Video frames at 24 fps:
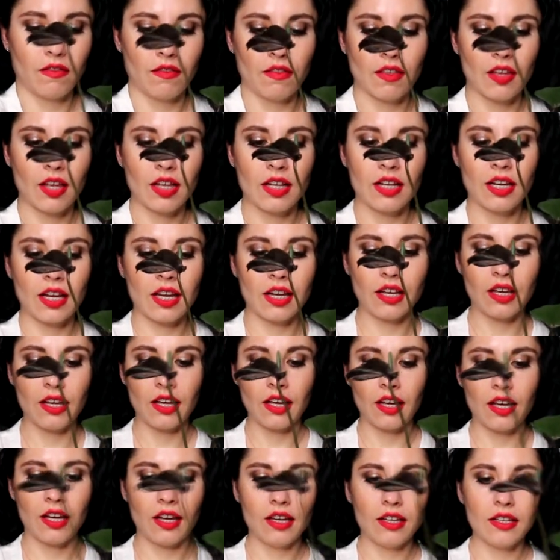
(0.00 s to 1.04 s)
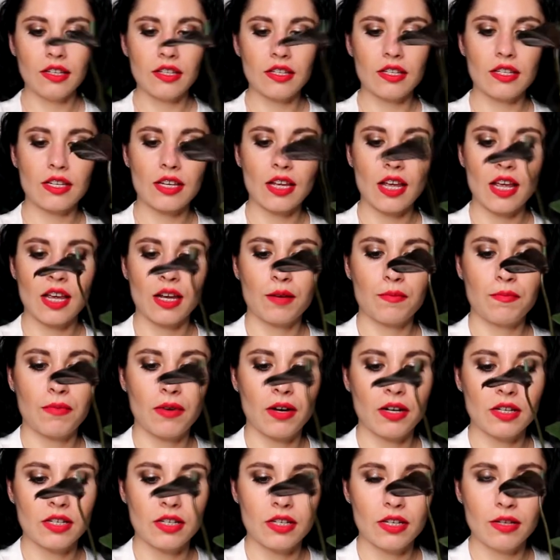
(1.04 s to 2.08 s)
Then again take
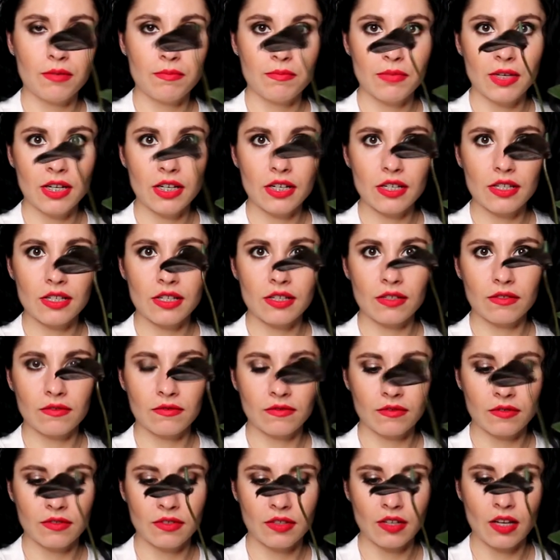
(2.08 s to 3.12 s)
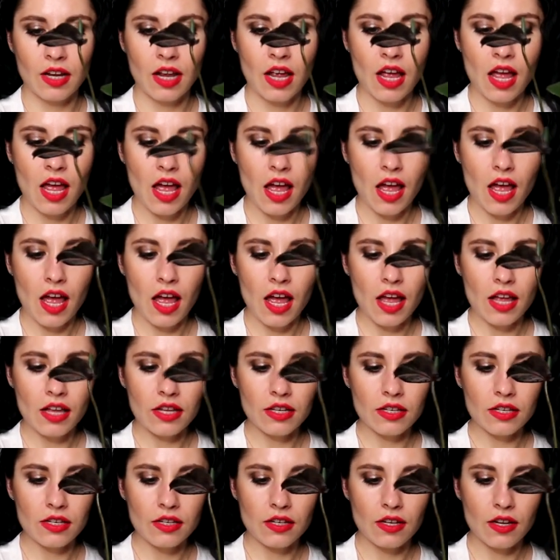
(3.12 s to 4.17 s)
potting mix
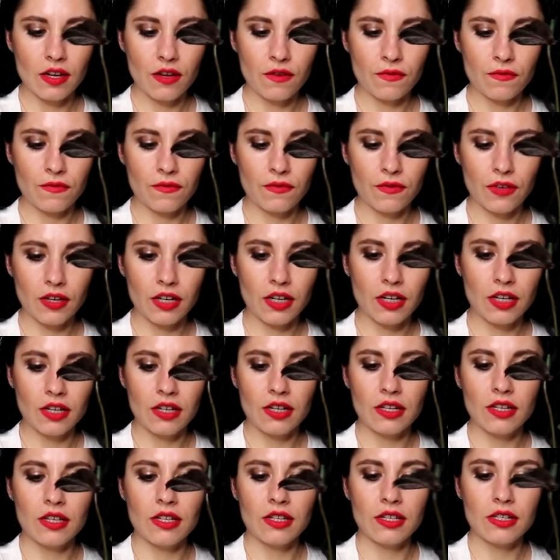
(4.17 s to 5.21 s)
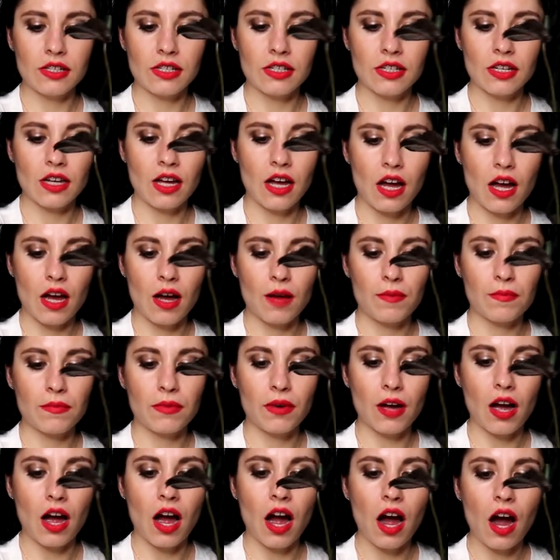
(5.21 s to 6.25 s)
and fill up
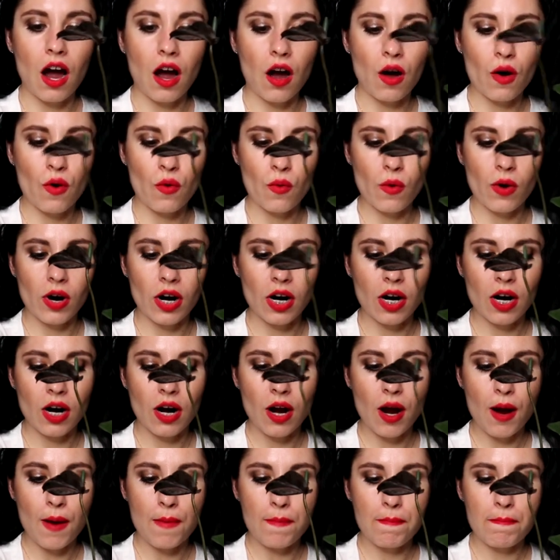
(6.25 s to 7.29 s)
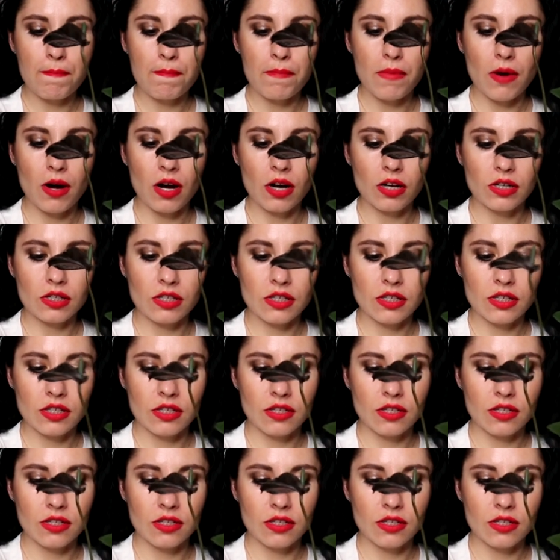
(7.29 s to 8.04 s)
our pot